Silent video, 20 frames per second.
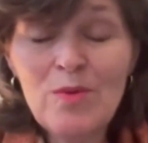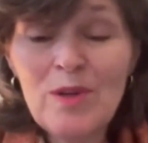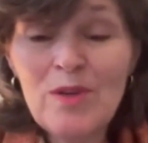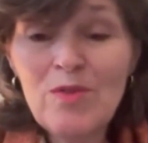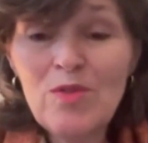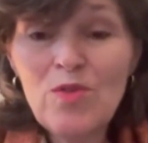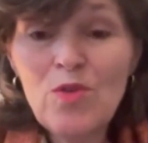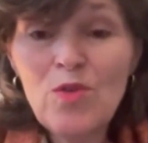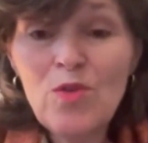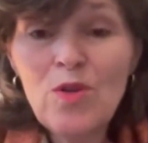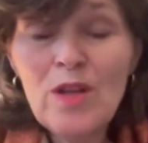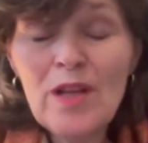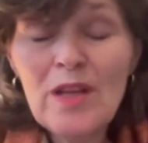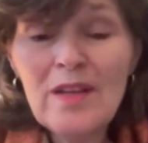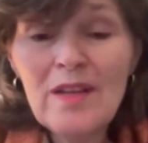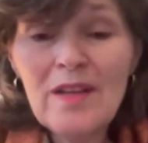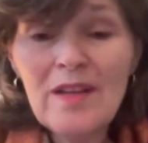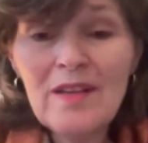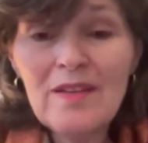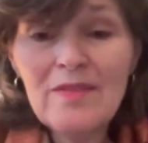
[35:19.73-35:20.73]
all
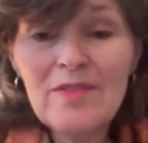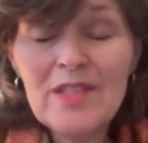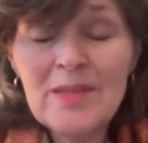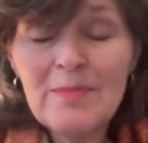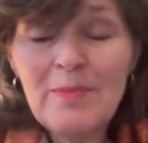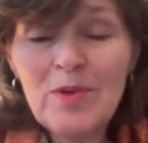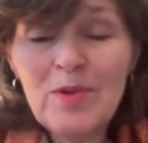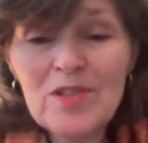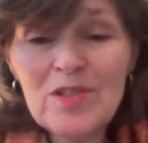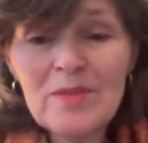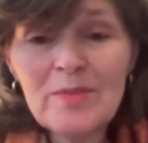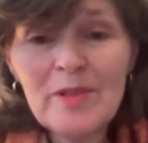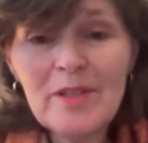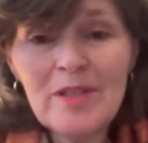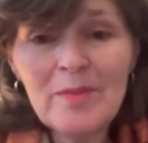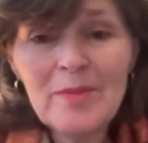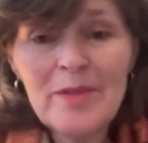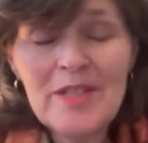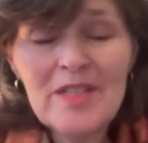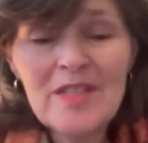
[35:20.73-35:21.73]
responsible,
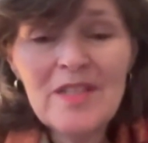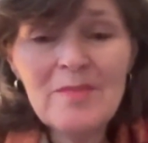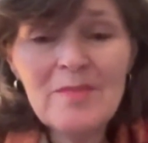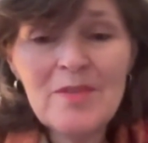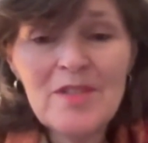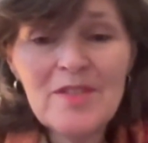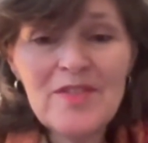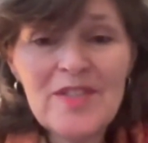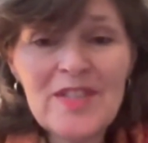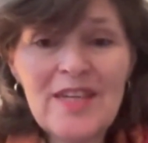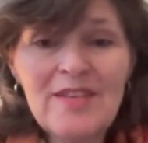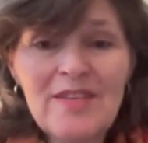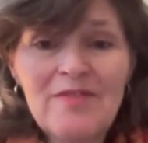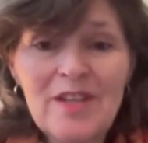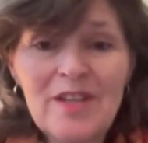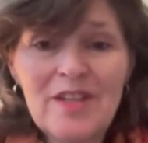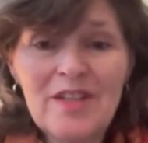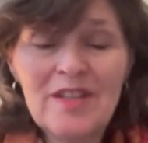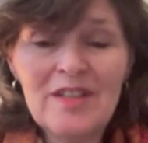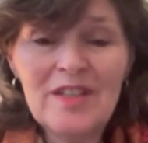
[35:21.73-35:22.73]
aren't we, in terms of
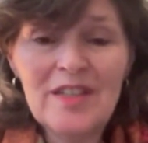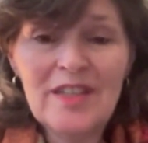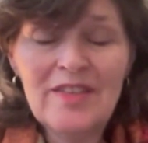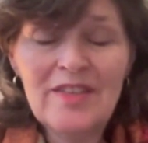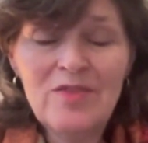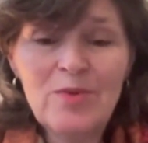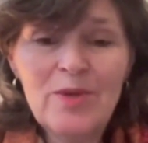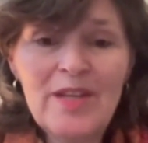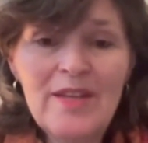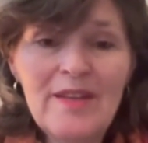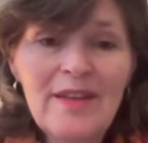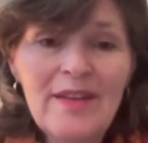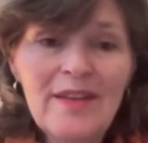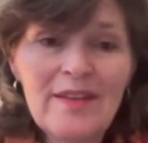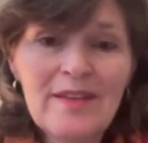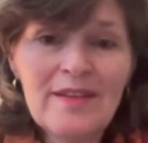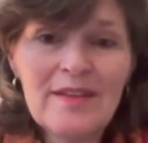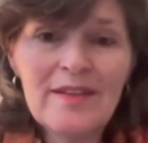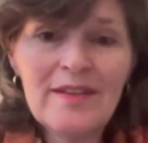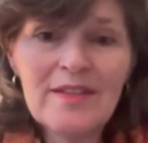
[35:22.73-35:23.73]
safeguarding? If we
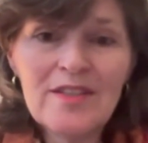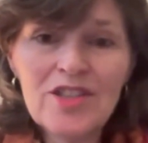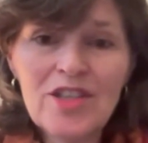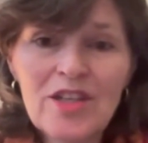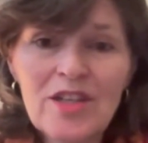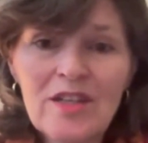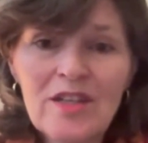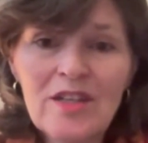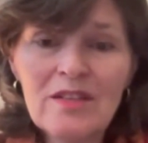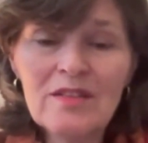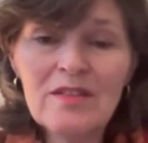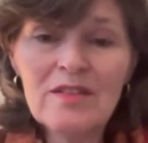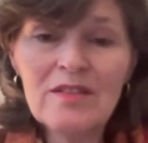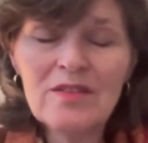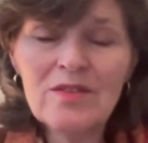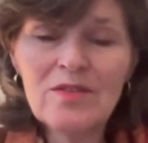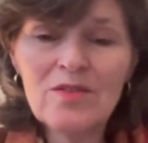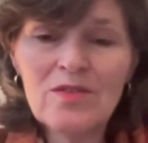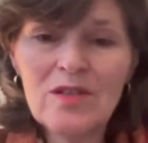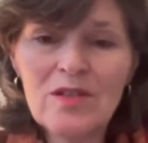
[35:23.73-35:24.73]
think that a child
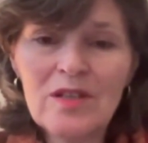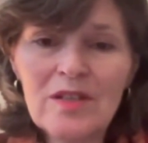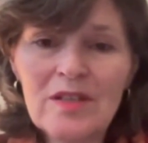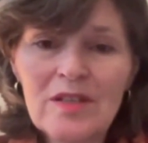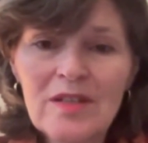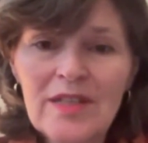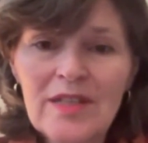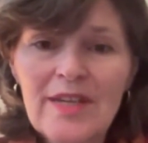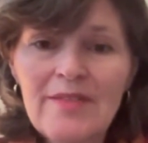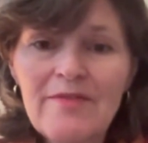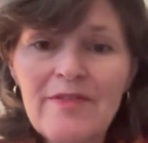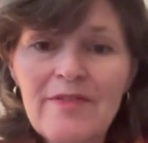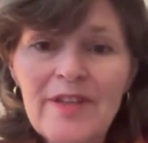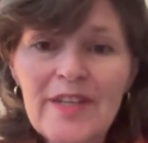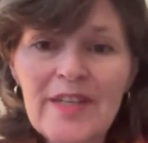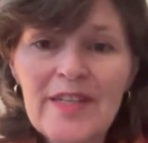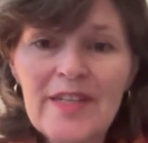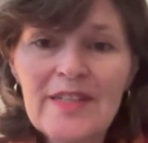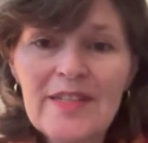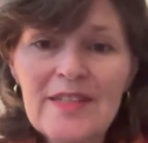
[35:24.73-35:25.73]
or an
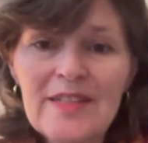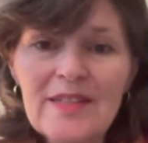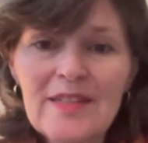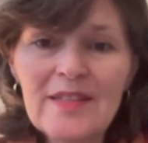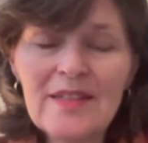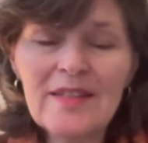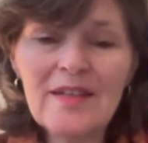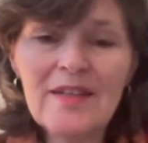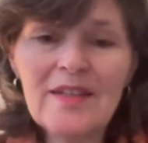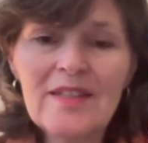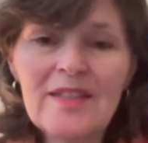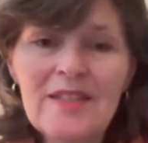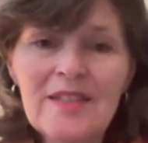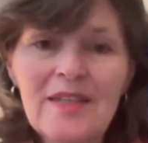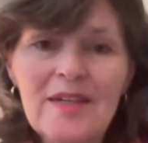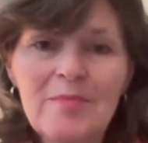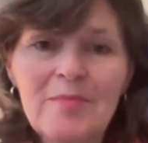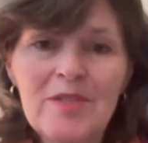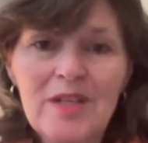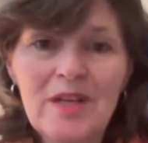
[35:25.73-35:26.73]
infant is going to
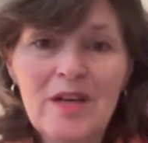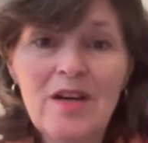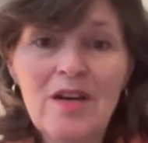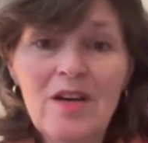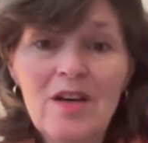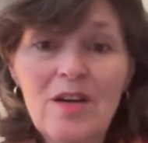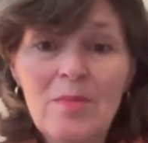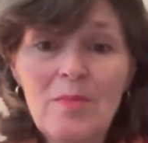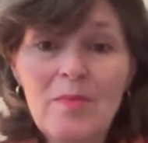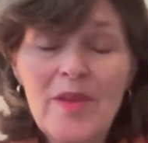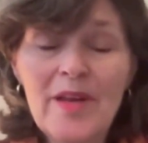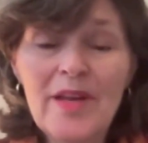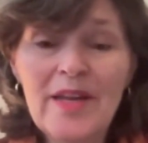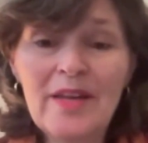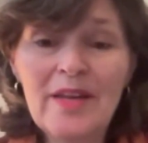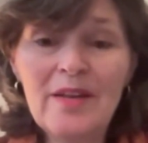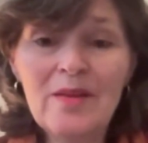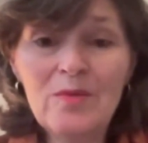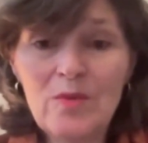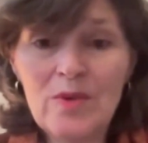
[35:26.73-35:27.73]
come to harm,
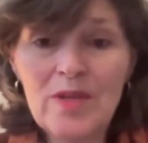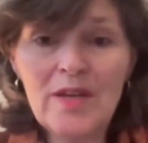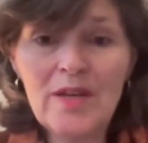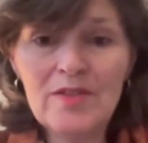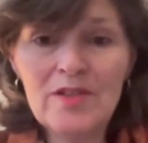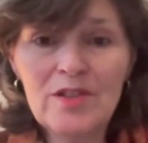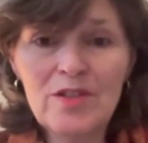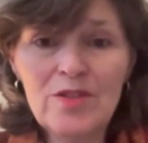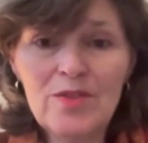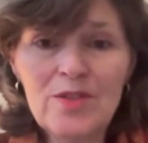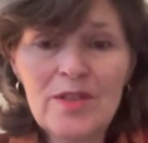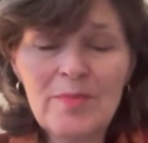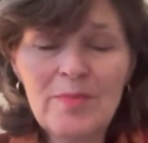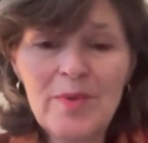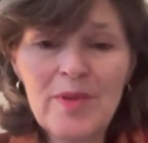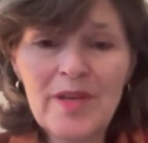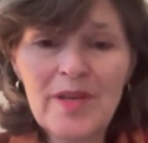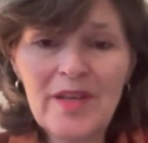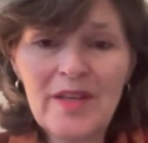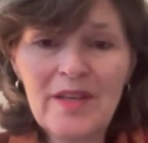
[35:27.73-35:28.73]
then we have to do
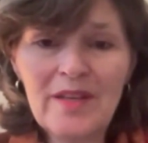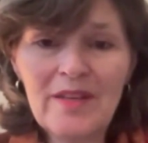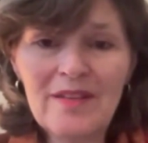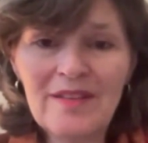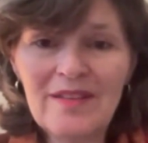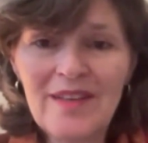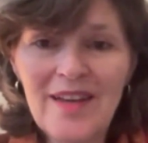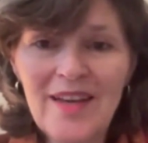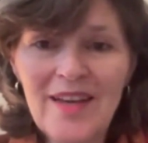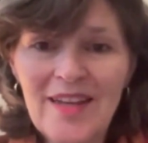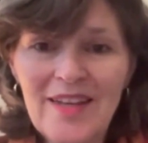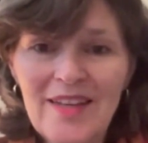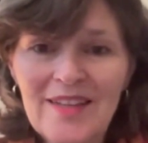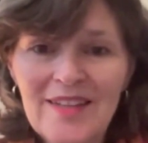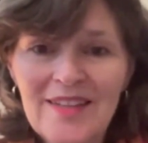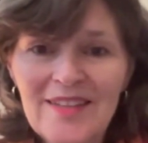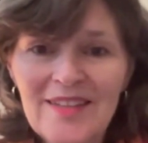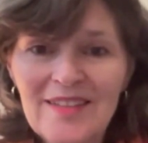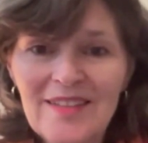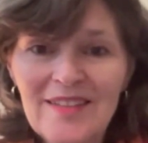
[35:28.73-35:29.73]
something.
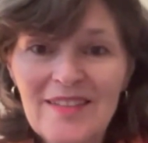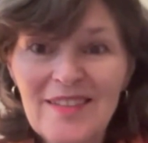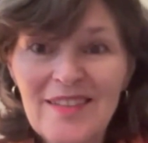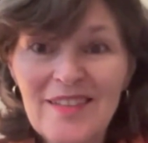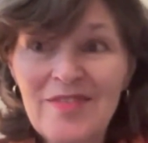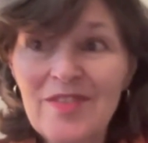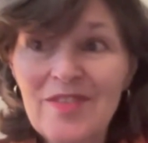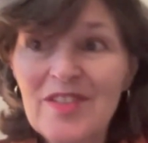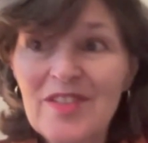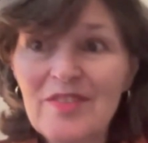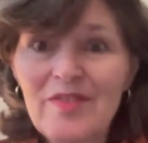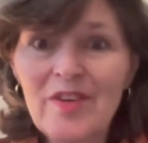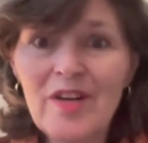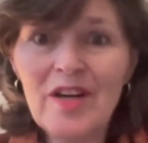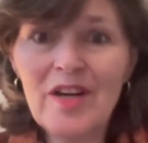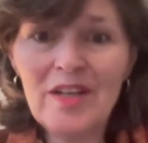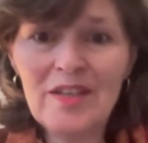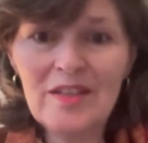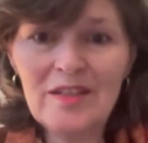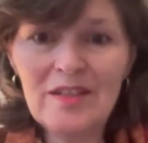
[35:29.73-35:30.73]
And if it's a
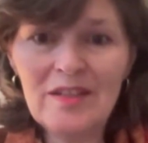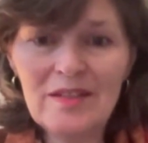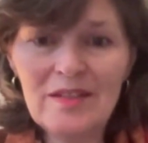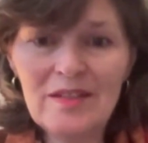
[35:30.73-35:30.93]
violent